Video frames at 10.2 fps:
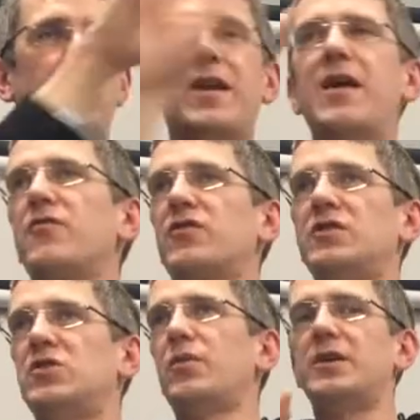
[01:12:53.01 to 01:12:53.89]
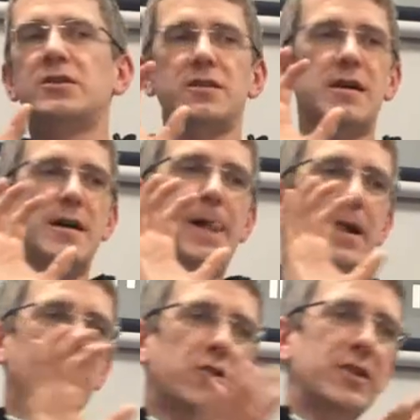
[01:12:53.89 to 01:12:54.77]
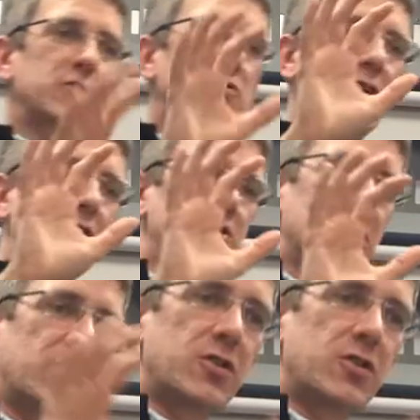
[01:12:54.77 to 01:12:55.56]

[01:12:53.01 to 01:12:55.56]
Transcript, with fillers: whatever situation. A good introduction, a